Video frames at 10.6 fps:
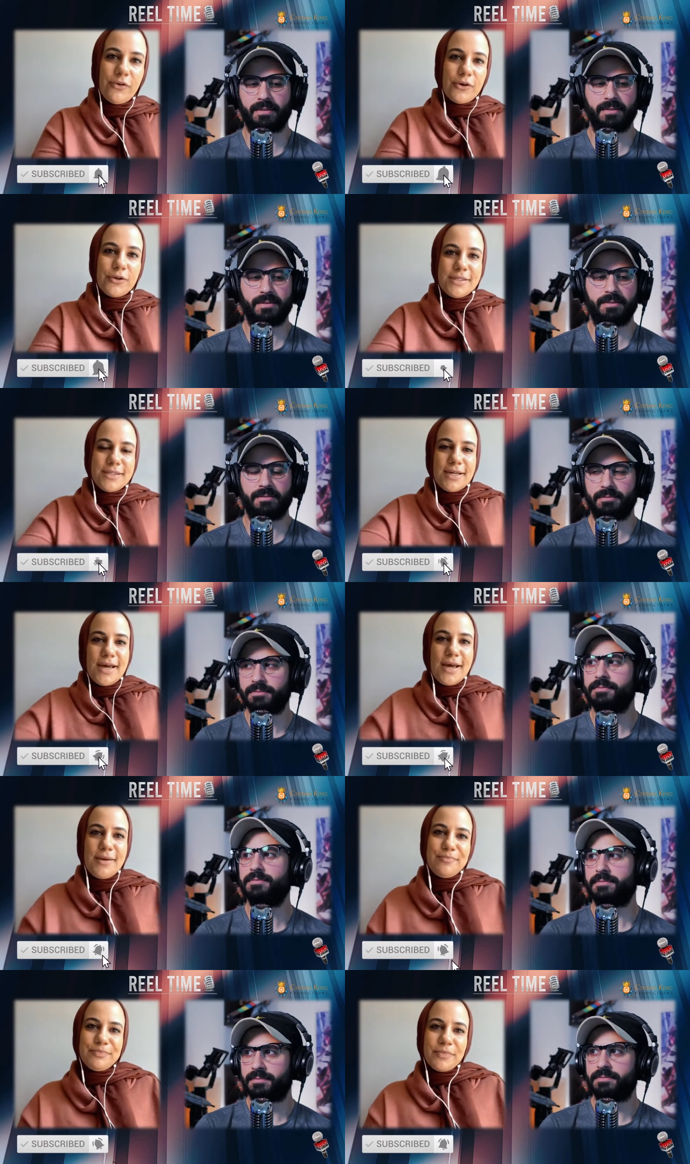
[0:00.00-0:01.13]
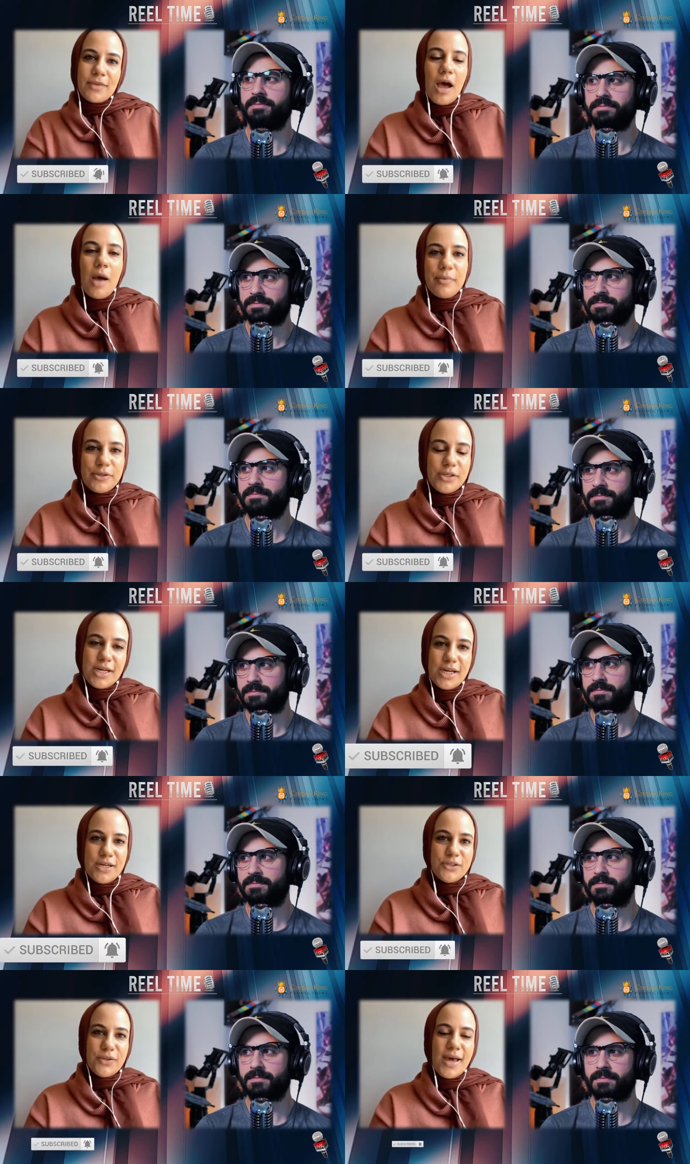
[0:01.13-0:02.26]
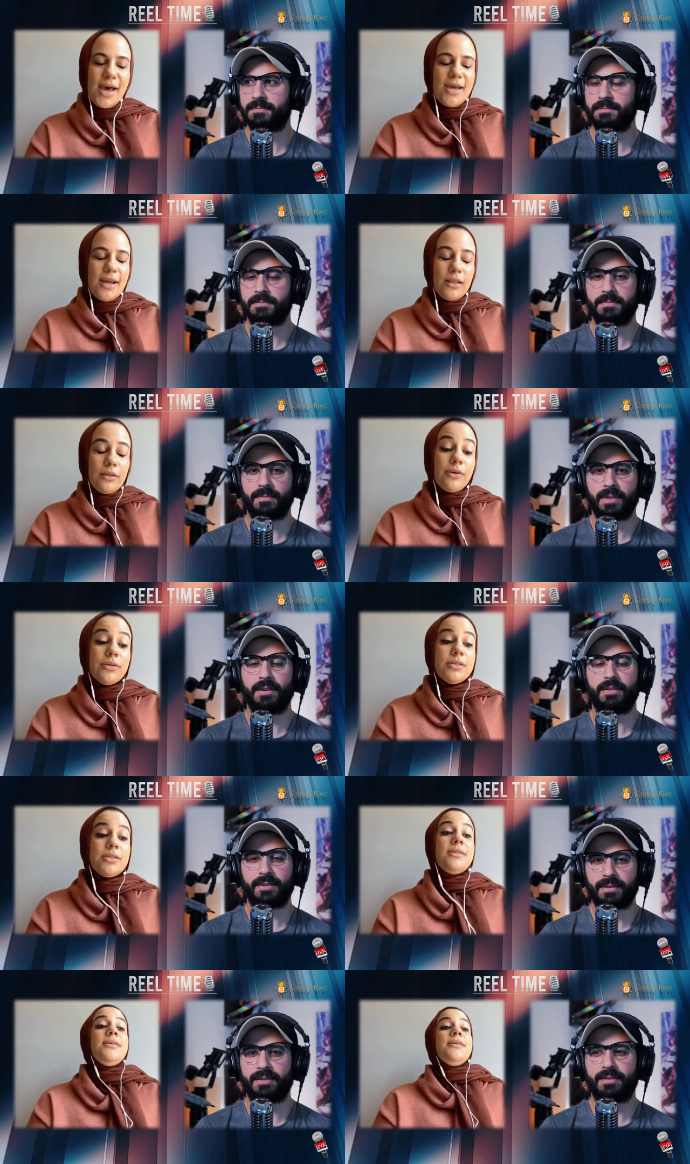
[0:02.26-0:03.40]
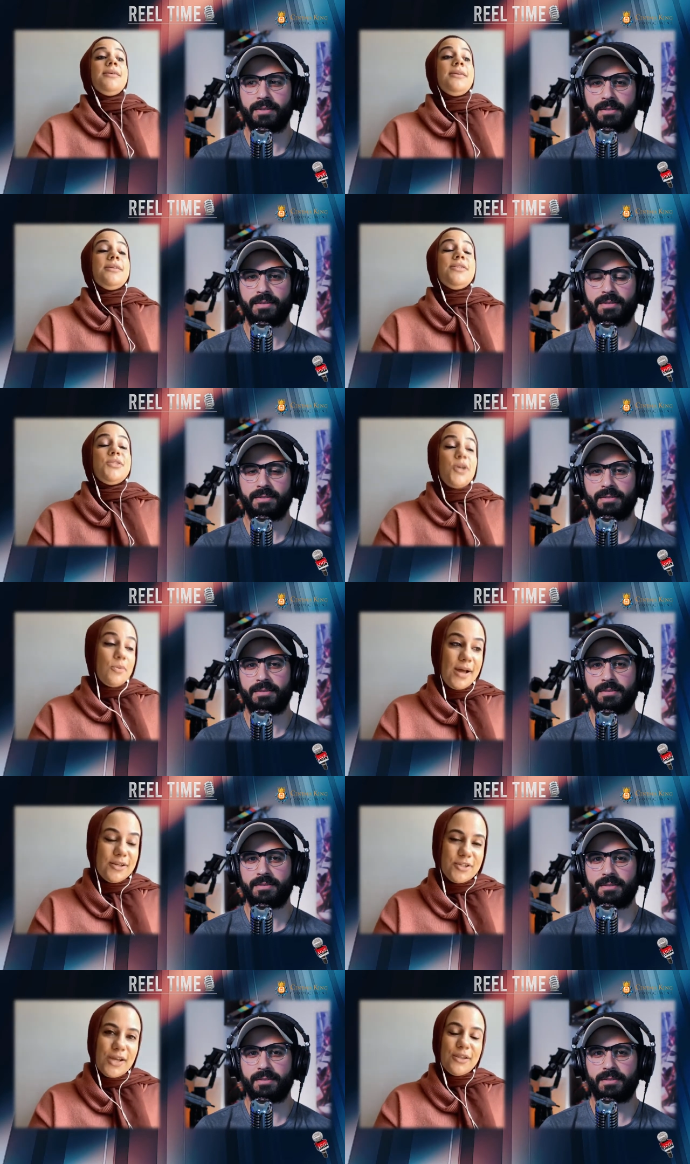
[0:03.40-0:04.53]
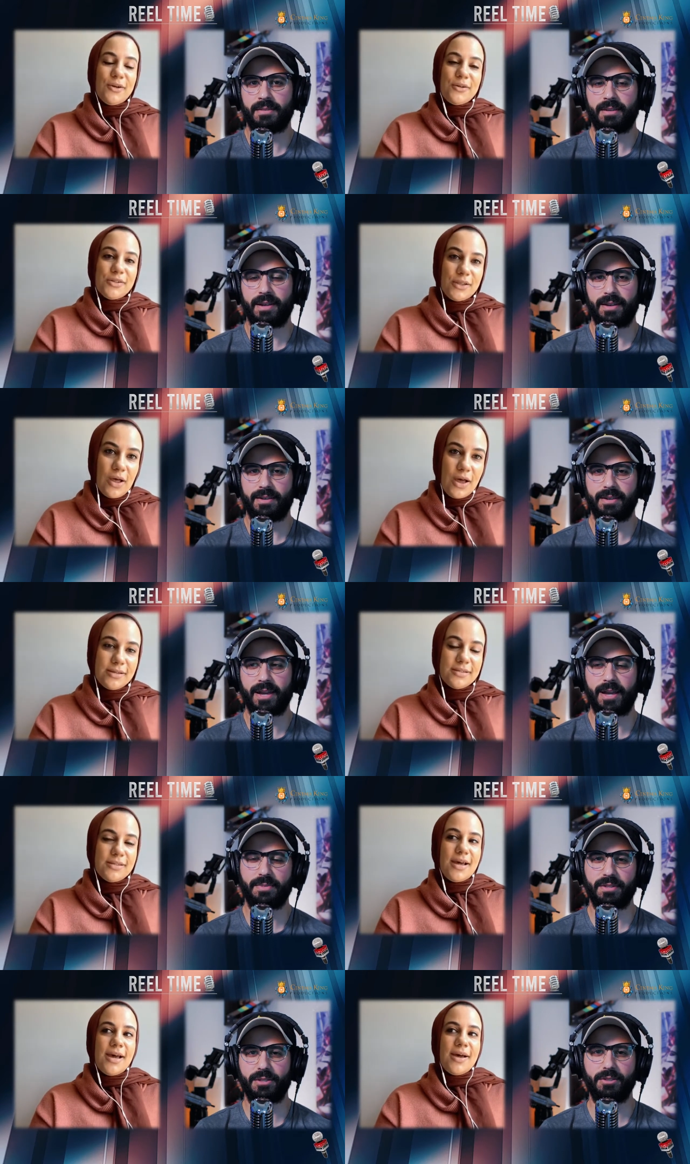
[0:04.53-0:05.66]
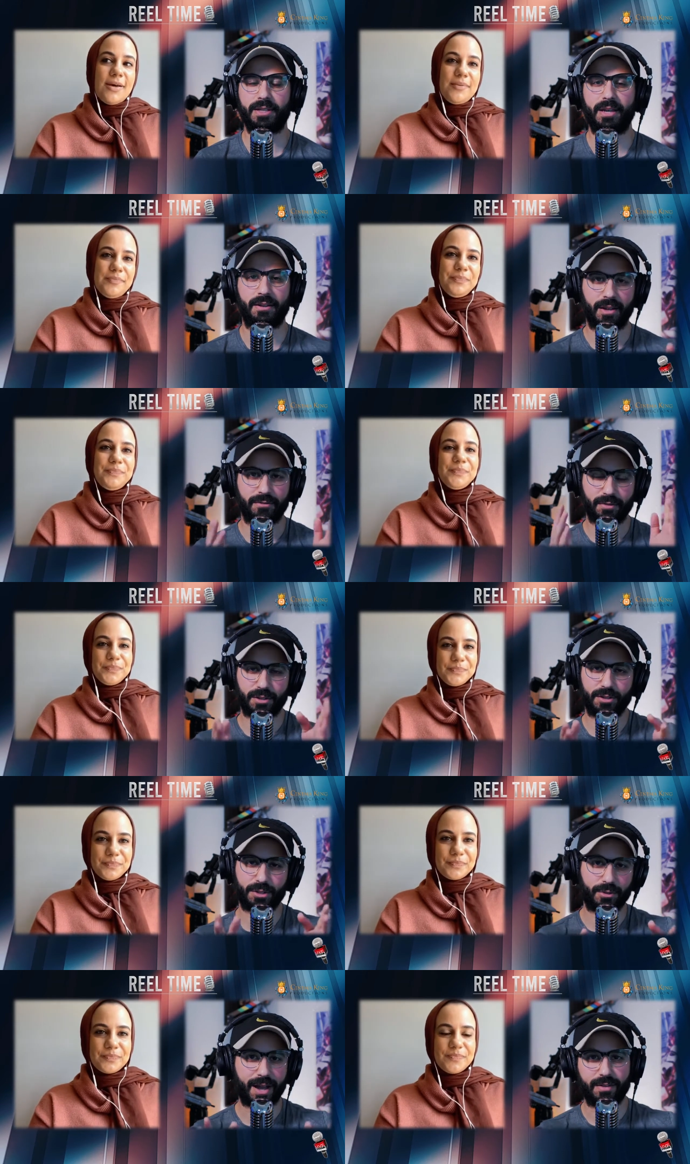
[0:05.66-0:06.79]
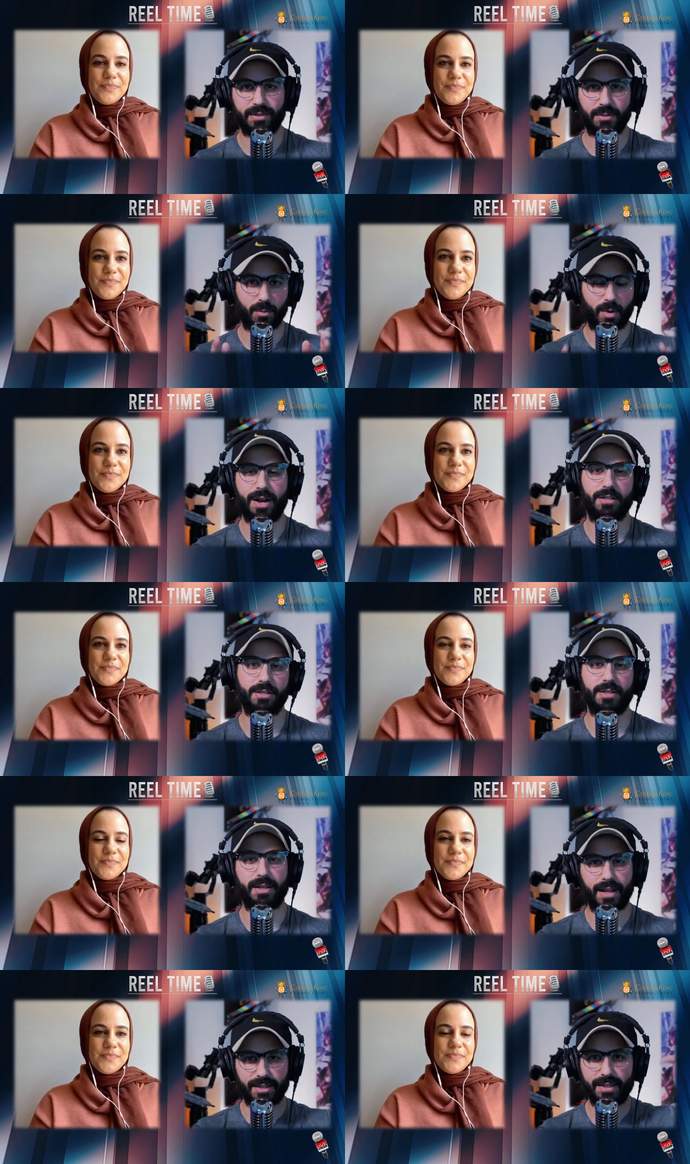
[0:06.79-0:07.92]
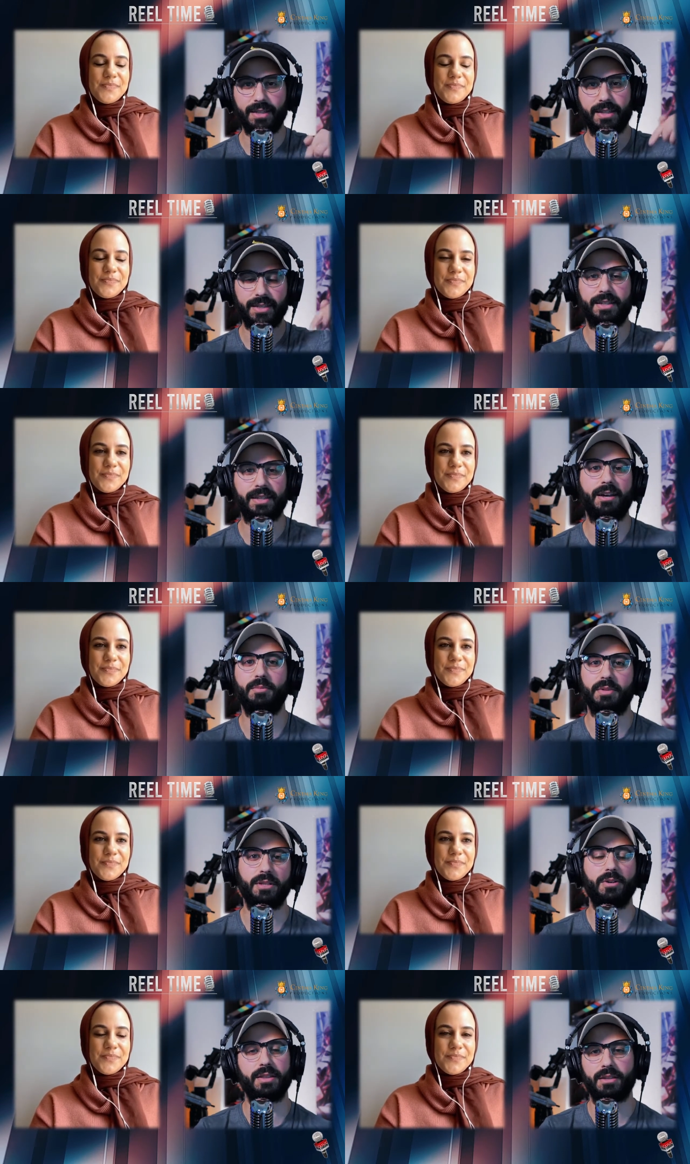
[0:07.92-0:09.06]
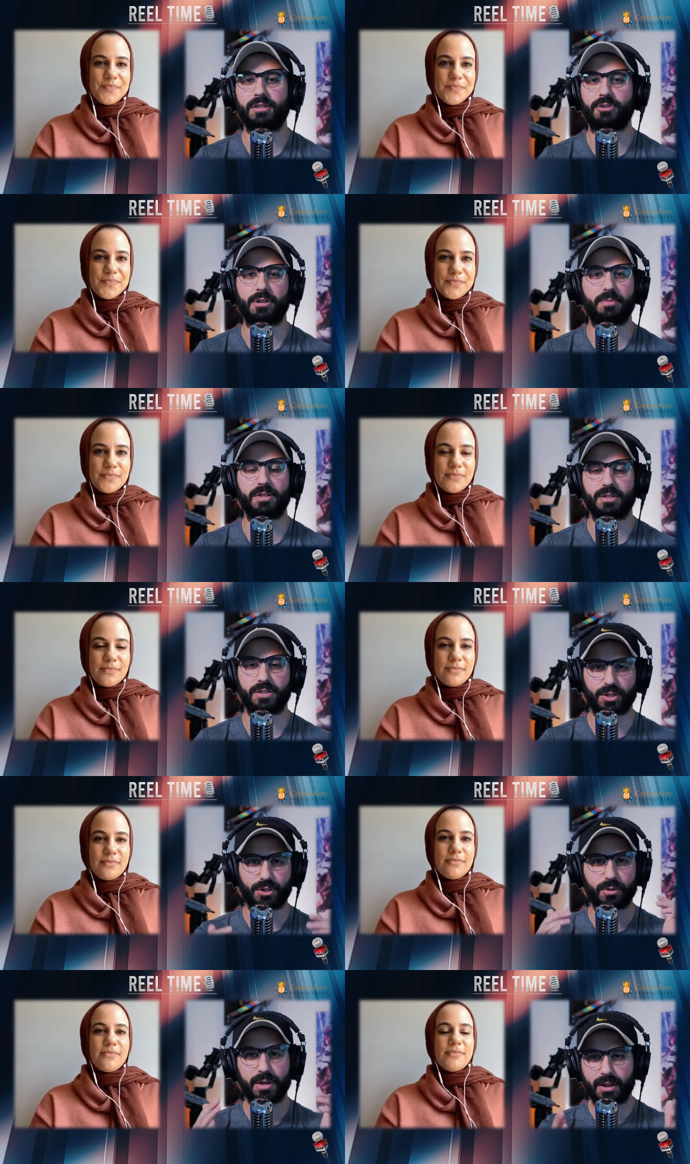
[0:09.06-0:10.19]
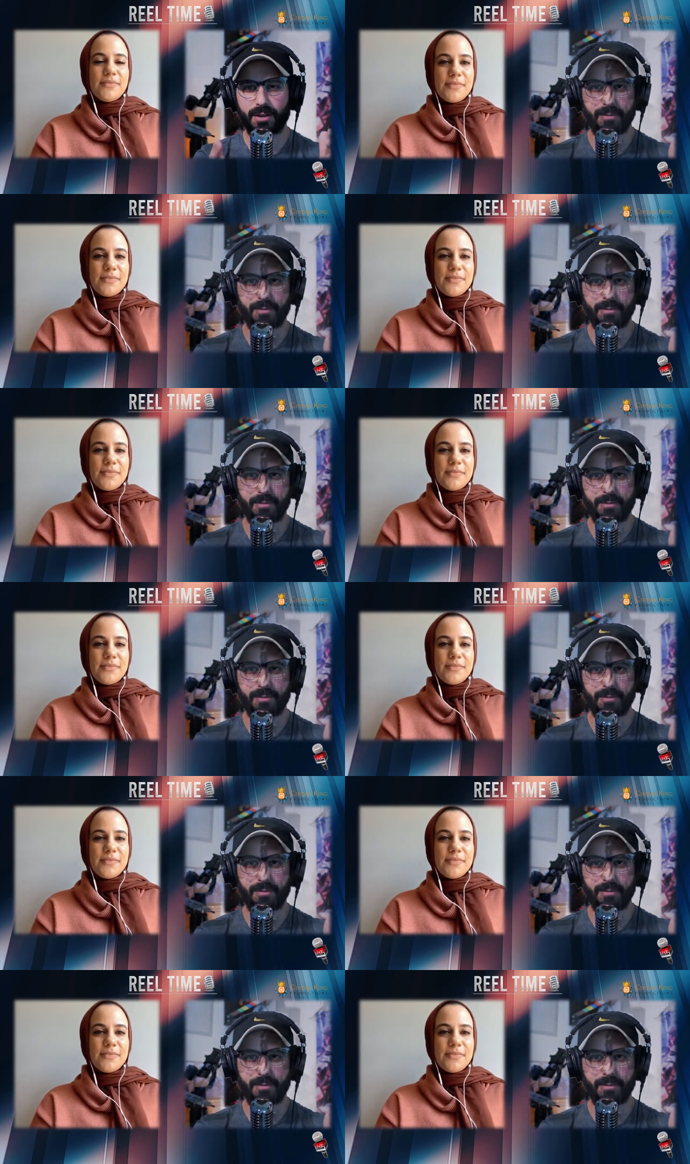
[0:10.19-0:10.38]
Speaker 1: first um, opportunity to do that. And I learned so much. I learned a lot. Absolutely.
Speaker 2: Um, and and for those who haven't watched it, I did link it down below in the description. So